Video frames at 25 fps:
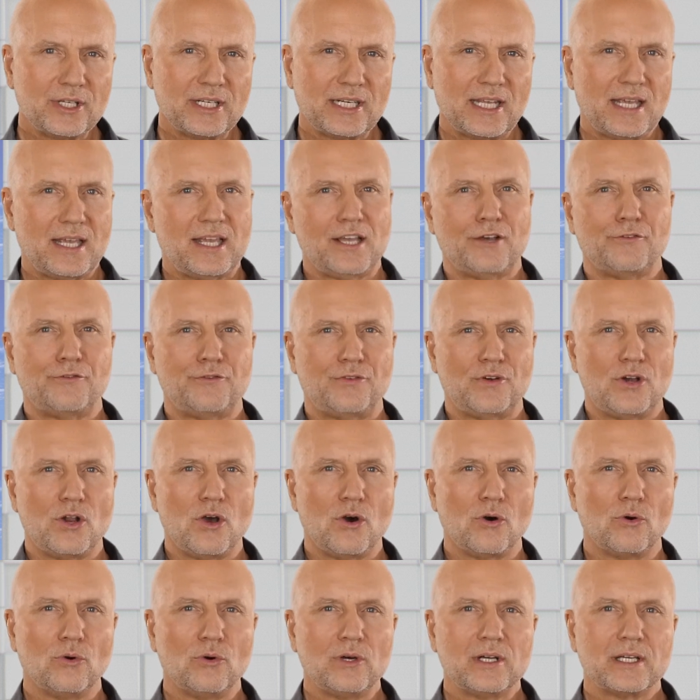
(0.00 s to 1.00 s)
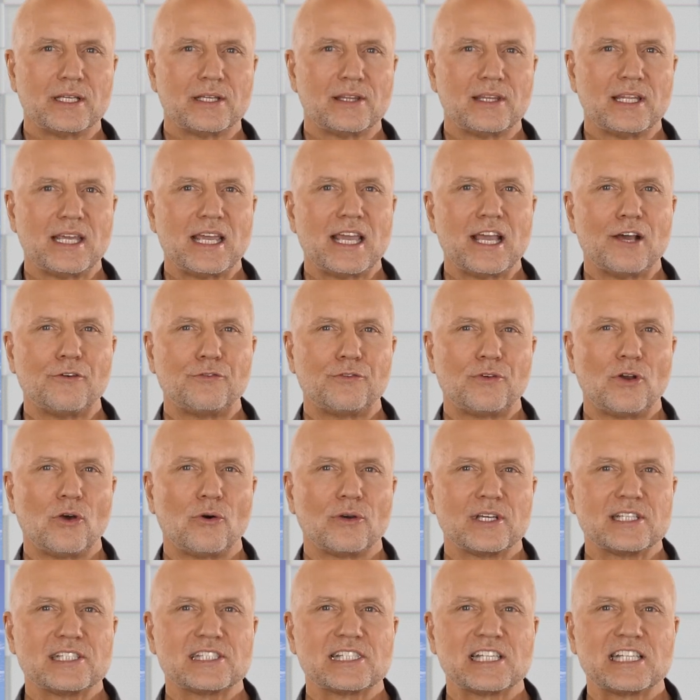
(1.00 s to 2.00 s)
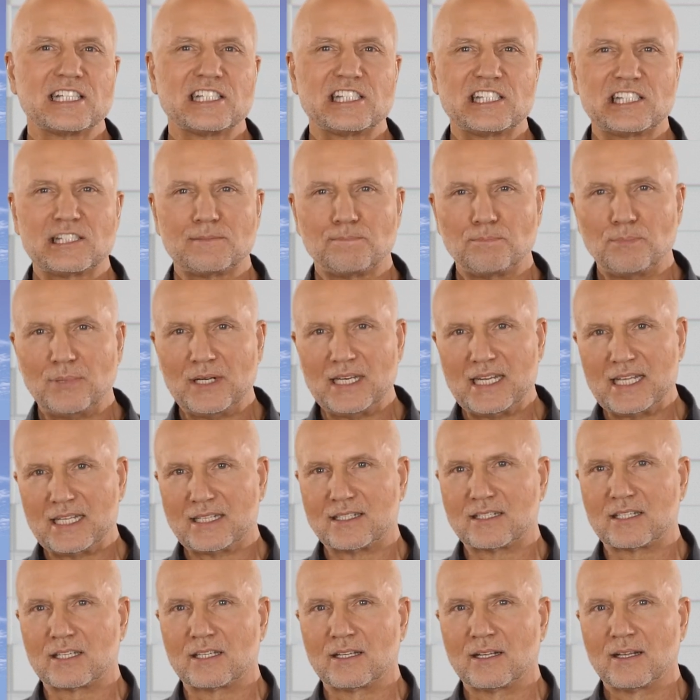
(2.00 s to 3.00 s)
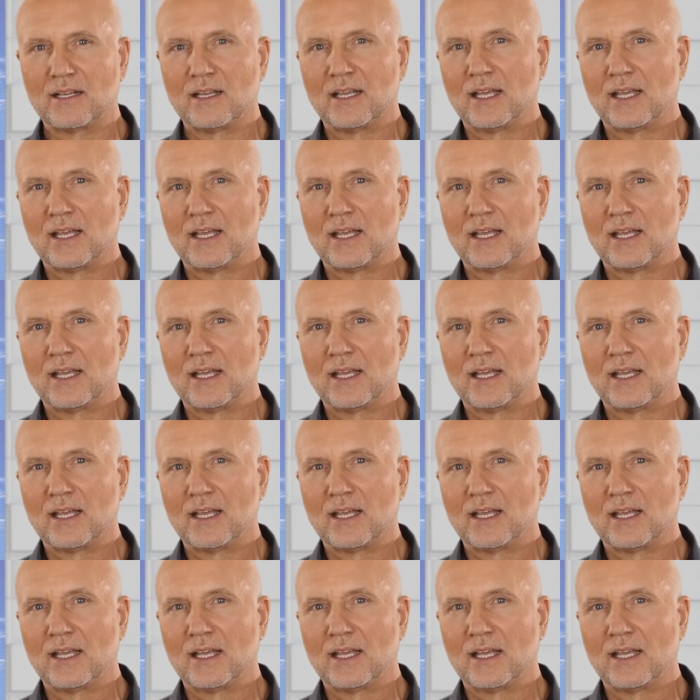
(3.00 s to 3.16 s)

airflow, the airflow is split